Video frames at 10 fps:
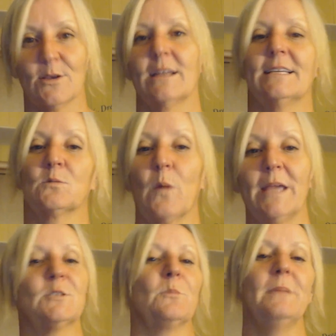is on his
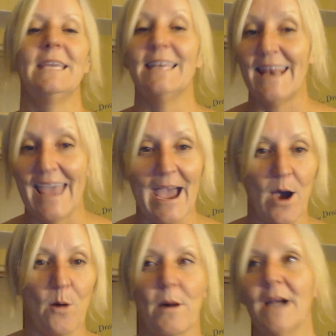way to me
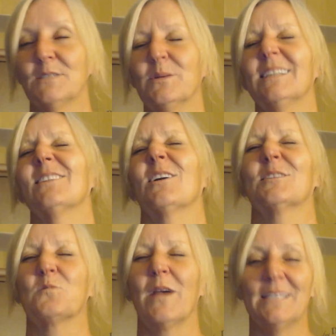now. My twin is on
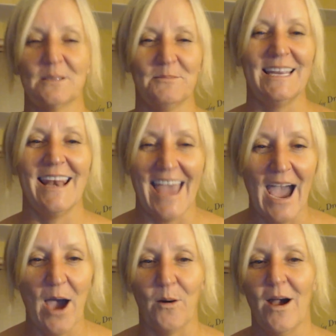his way to me
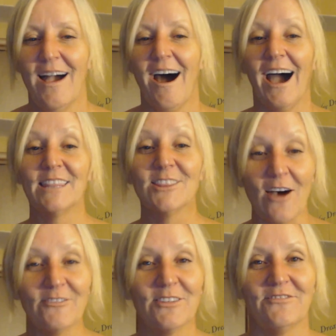now. I
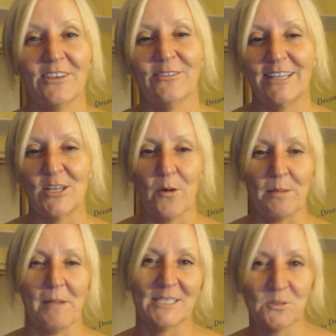love the feeling
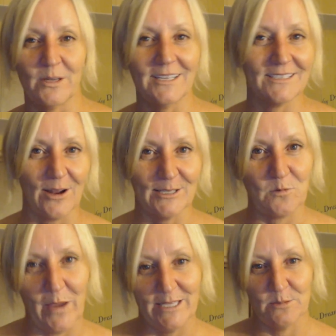knowing my twin is on his
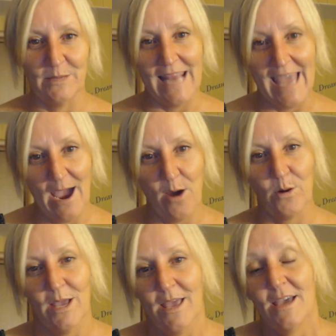way to me
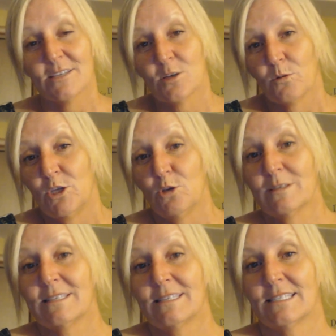now. So when you
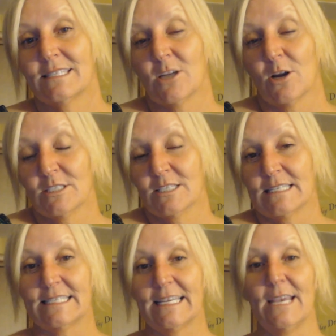start to
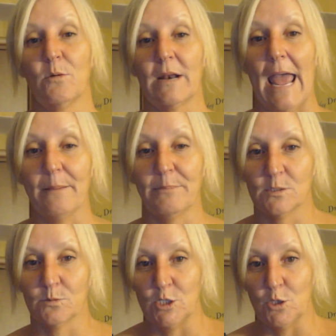see what
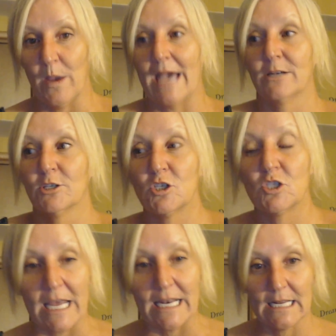happens when you
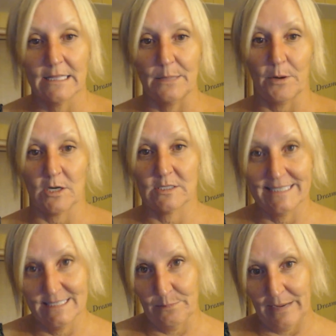energetically
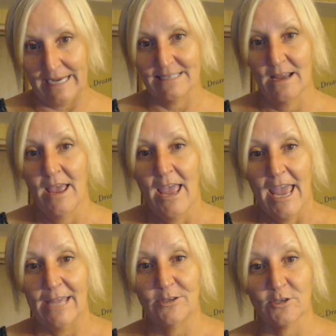participate
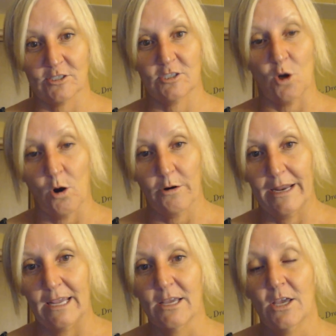in your
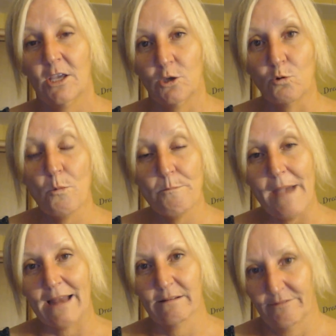story, you will
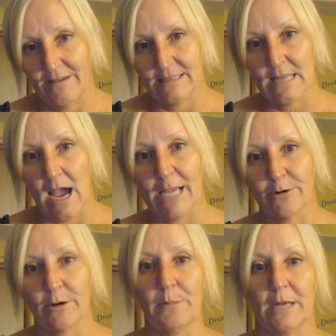manifest
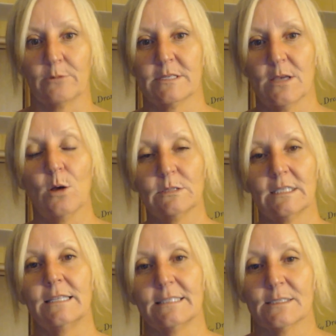higher and better results.
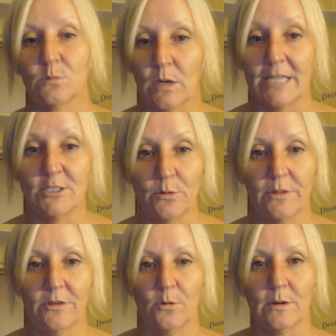And this is what I do
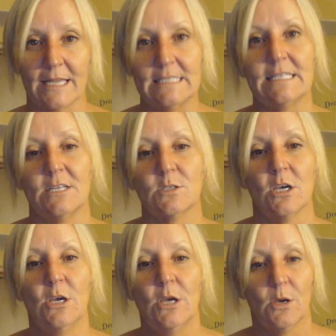with you when I
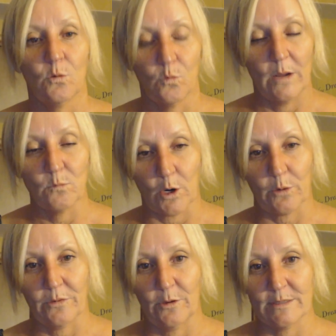teach and
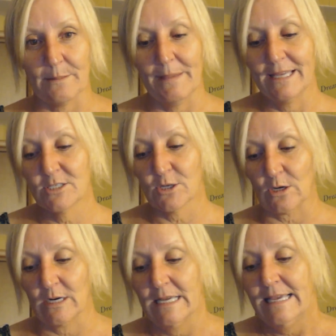work with you as a
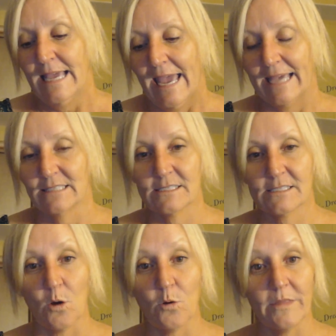mentor. And
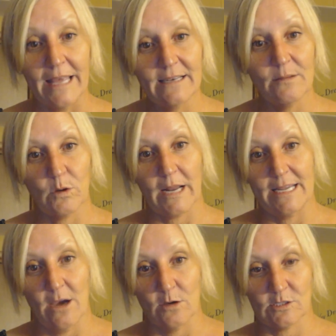so then what
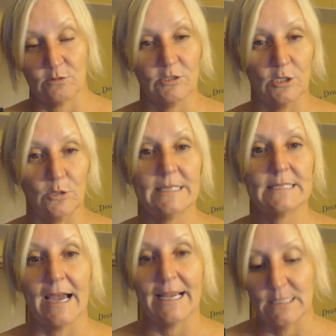I also do is
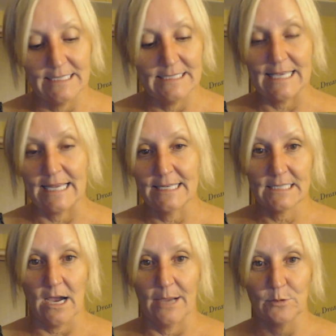I set a
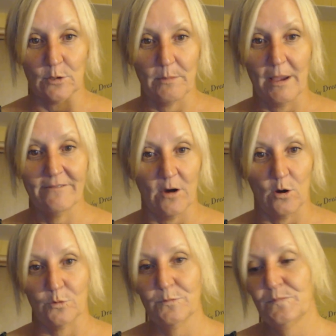timer on my
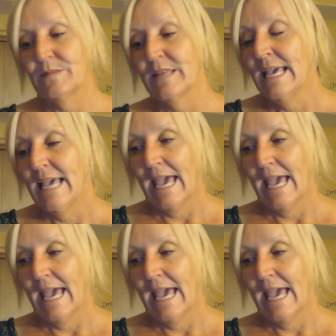phone,